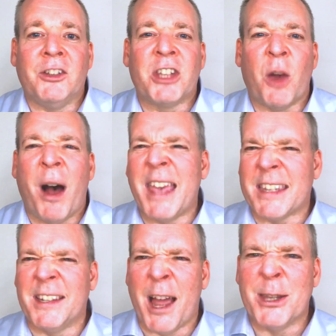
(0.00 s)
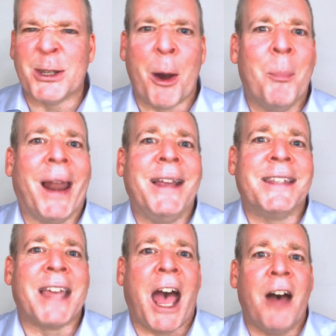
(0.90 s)
So I guess a nice complaint
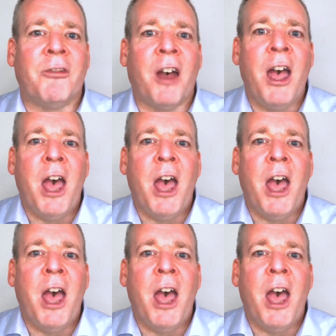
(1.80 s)
to have,